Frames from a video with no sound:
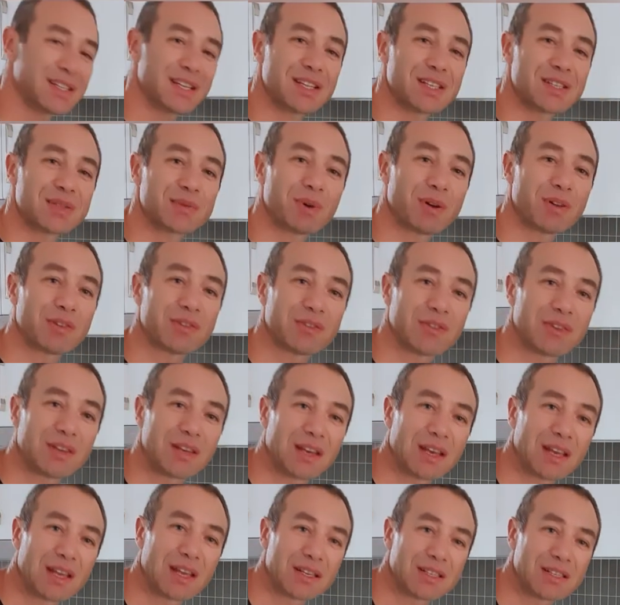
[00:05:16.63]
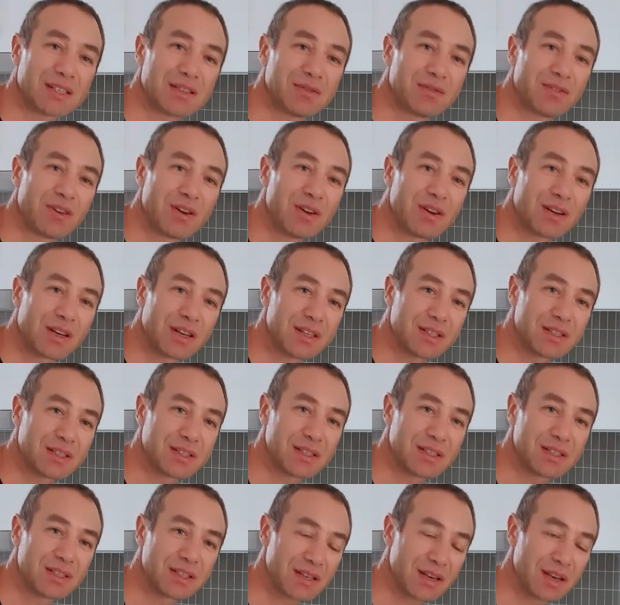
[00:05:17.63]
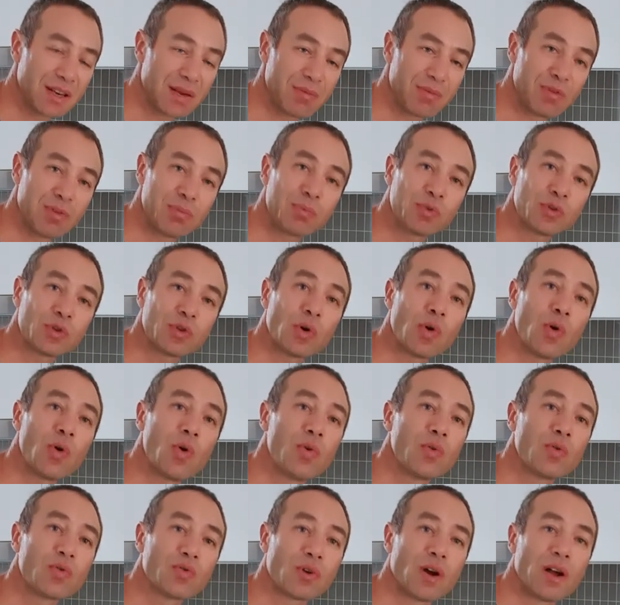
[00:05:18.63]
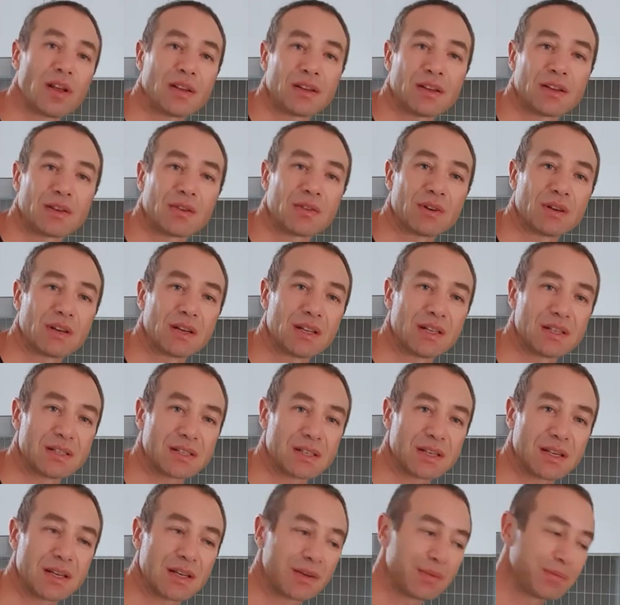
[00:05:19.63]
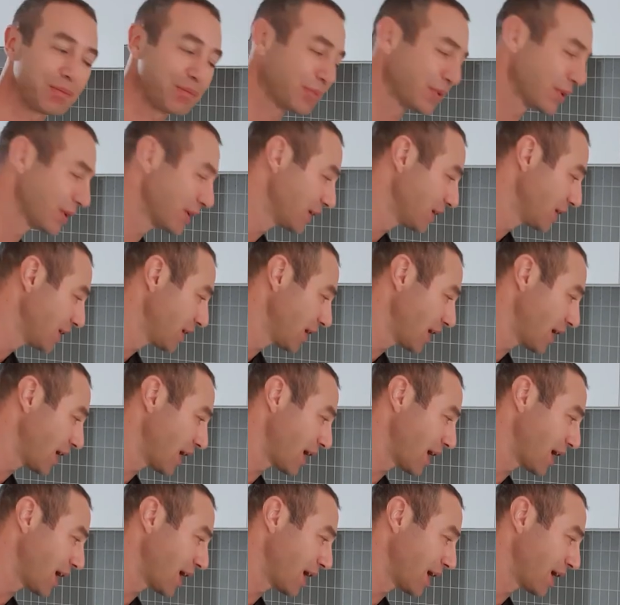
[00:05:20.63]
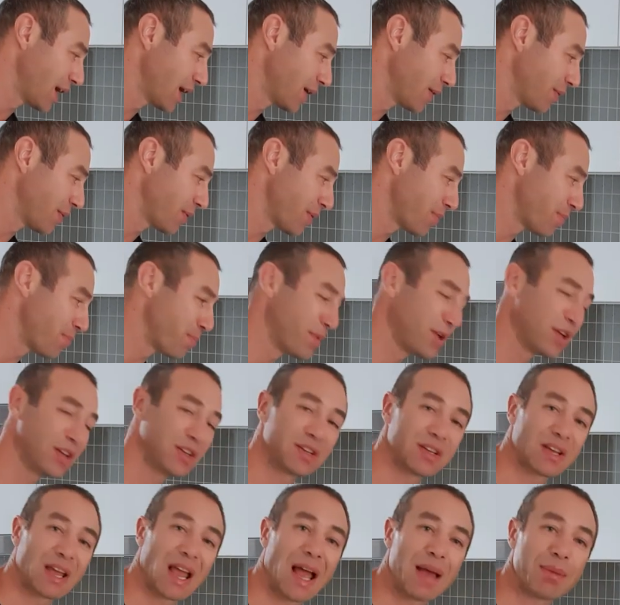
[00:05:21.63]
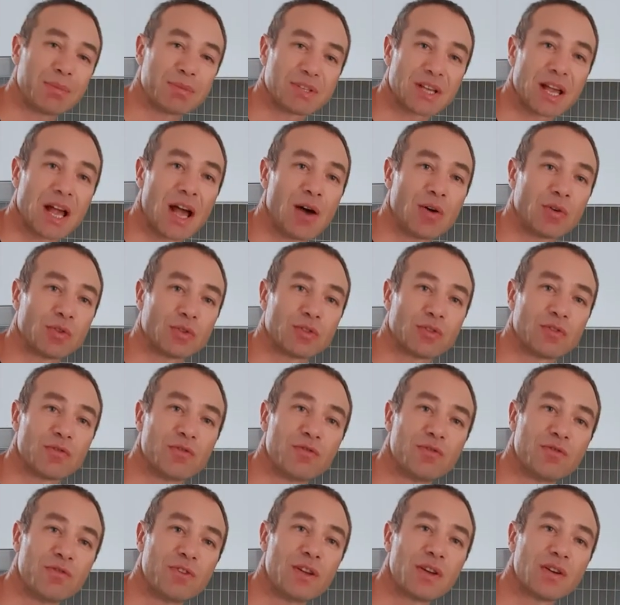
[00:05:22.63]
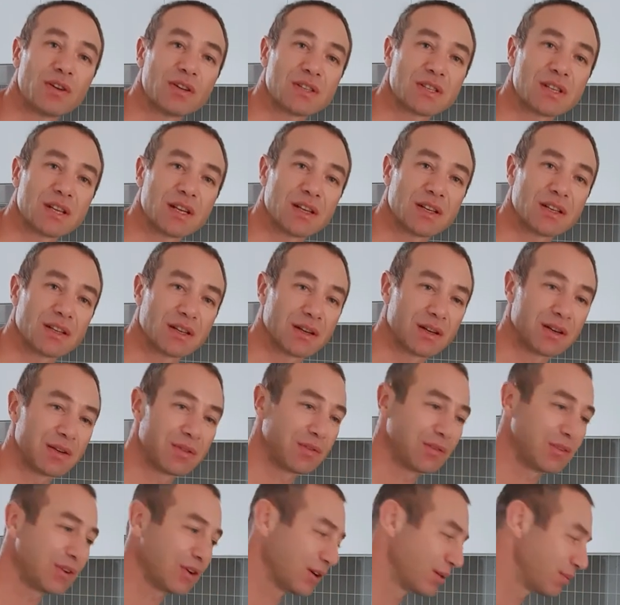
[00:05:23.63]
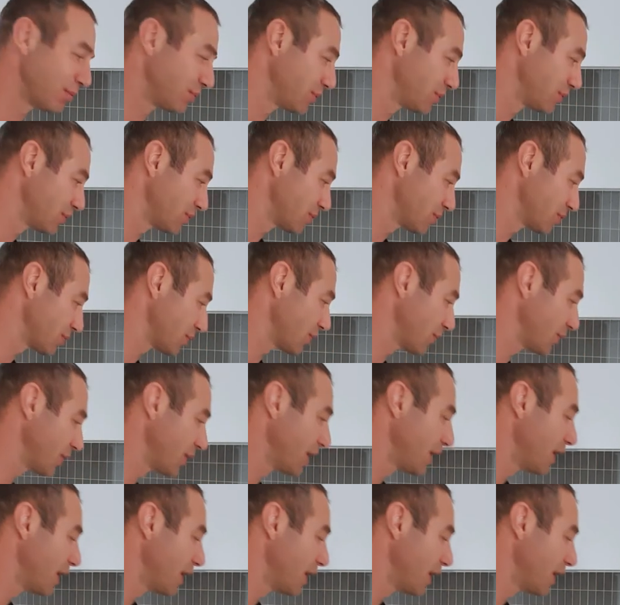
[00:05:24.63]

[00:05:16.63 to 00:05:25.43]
it's one thing, it's very consistent. If you put all right ingredients in, the meat comes out very tender, very beautiful.